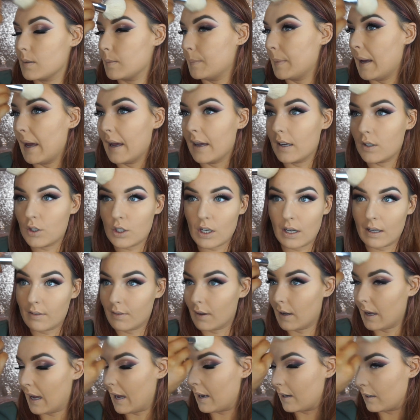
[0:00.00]
Especially if
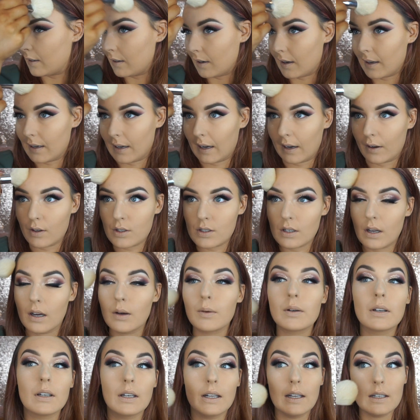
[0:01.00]
I had a night out, I
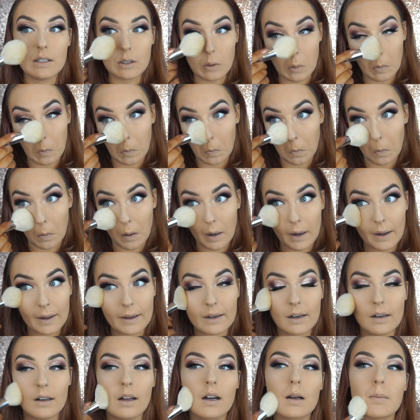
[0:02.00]
would need
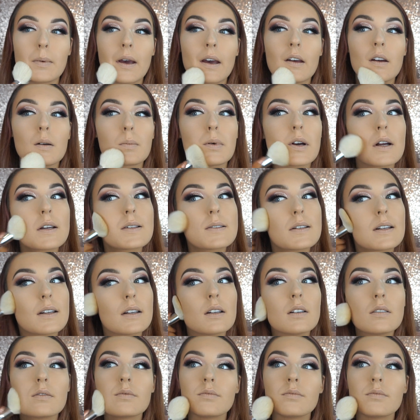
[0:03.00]
quite a lot of powder pressed in.